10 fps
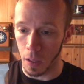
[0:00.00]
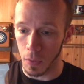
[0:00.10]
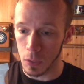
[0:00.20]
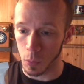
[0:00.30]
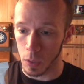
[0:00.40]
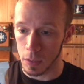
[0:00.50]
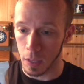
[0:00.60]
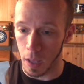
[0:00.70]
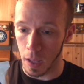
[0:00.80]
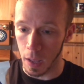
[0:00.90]
This one's
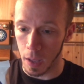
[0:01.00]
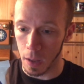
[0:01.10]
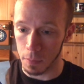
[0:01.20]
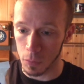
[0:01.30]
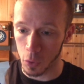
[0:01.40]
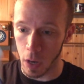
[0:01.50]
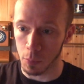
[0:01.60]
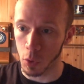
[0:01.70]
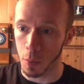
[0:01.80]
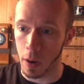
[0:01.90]
got
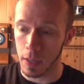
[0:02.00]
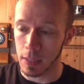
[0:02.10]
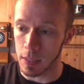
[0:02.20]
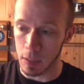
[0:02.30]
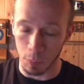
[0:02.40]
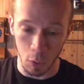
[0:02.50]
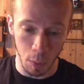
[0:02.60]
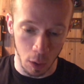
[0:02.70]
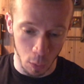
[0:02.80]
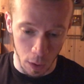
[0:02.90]
dried blueberries because it's a
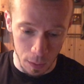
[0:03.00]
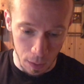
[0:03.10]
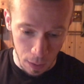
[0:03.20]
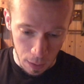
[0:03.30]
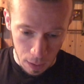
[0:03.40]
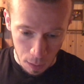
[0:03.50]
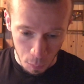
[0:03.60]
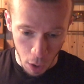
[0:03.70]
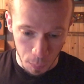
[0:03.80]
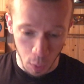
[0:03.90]
blueberry one.
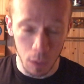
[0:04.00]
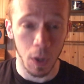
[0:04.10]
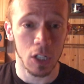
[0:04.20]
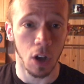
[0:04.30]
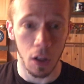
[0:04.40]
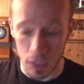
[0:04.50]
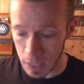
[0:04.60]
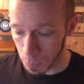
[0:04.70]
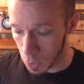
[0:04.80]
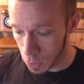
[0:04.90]
But pretty much all the
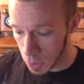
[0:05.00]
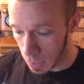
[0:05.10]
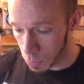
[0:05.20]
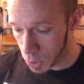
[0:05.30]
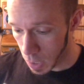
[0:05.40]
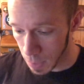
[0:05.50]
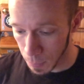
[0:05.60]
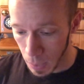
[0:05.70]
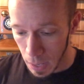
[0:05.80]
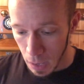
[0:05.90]
similar, same
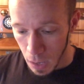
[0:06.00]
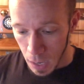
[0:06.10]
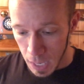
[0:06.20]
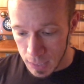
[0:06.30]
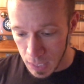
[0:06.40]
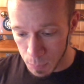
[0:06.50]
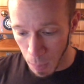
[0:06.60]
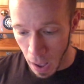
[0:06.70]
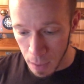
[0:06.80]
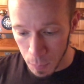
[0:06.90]
shit. It says
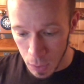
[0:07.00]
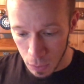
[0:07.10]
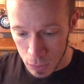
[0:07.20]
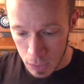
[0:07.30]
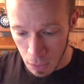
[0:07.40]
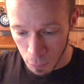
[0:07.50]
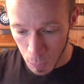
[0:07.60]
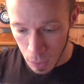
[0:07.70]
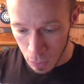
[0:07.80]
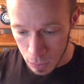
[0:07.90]
buy meals, give
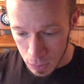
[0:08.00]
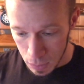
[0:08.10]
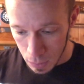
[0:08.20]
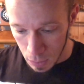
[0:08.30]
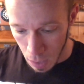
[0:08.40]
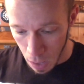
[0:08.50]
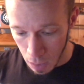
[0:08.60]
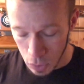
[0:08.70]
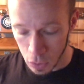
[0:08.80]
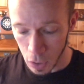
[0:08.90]
meals.
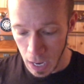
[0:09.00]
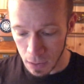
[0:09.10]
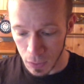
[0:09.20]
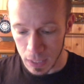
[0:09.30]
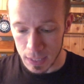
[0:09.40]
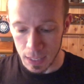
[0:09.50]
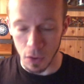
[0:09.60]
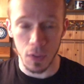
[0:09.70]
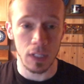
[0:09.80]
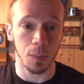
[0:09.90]
So they're kind of
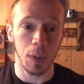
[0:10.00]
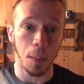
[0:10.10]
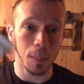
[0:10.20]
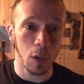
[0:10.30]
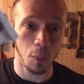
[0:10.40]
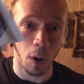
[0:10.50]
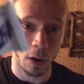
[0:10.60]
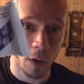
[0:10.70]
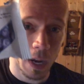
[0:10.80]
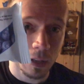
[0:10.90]
considering this to be a meal bar,
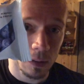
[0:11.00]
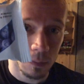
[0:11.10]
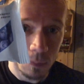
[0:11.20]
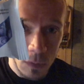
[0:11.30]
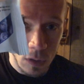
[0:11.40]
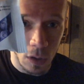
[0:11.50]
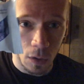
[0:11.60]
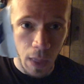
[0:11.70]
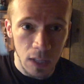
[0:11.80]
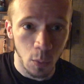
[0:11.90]
right?
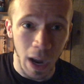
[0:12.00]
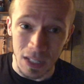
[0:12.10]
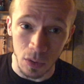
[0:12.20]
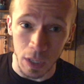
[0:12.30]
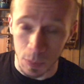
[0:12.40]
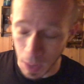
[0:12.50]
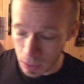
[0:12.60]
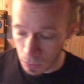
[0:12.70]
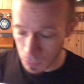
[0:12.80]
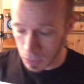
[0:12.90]
So that's why it's so
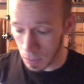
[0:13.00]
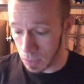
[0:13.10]
expensive.